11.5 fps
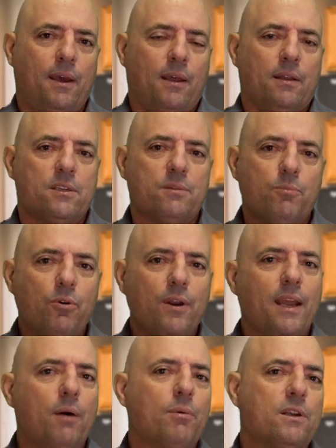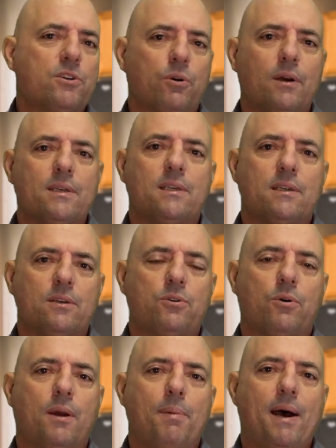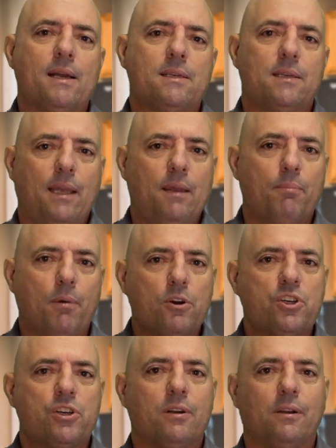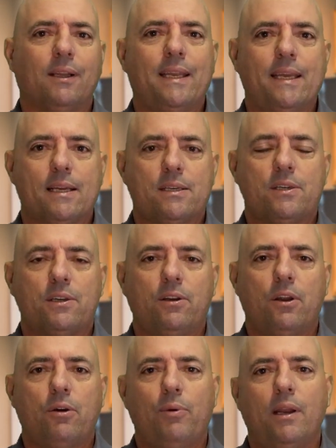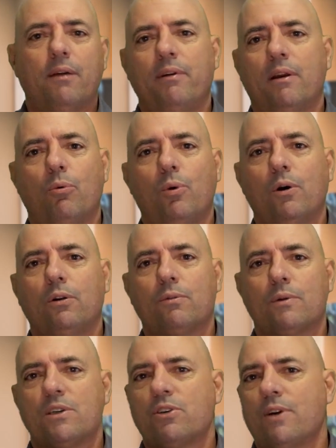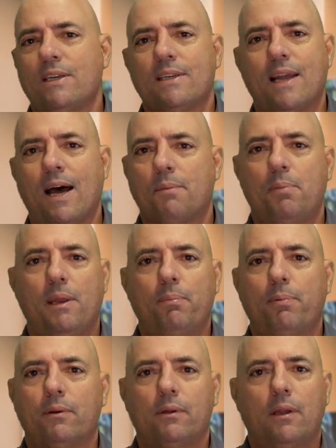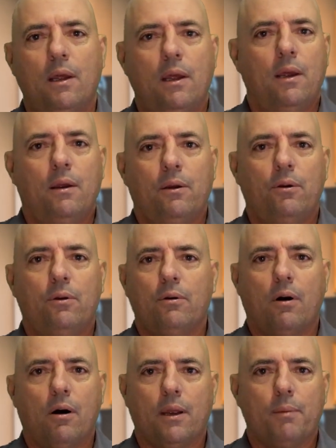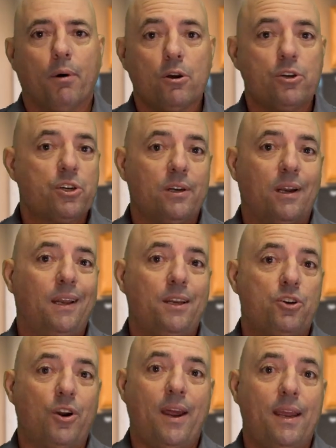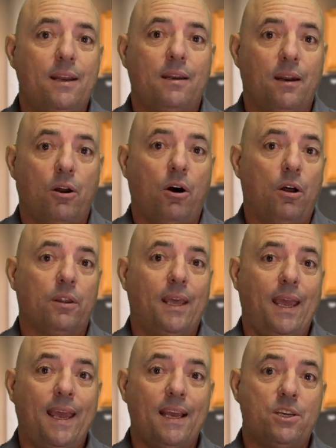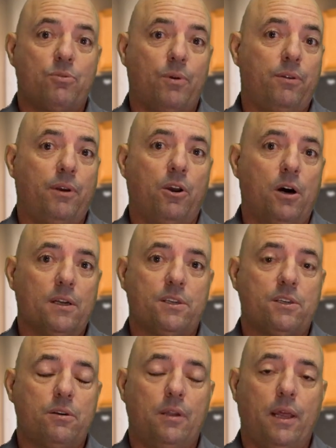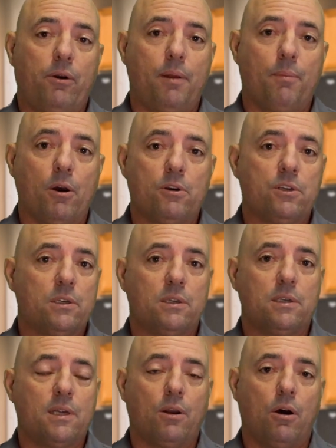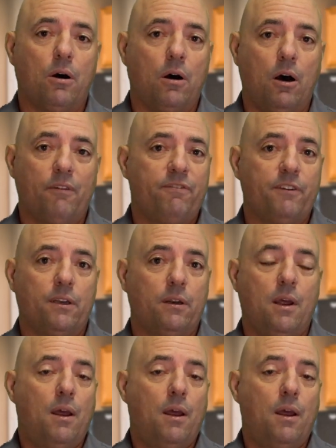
This morning I want to talk, us, talk about emotional leaks. You know, we live in a world with stressed out people who are emotionally drained and are on the edge with regards to their emotions and are often